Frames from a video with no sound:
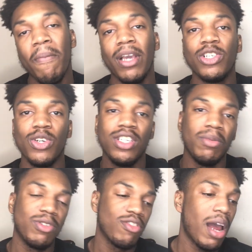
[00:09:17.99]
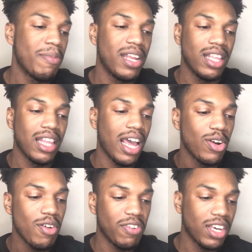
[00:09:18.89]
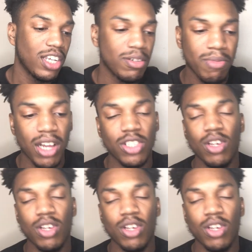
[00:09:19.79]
make sure you subscribe and hit that notification button.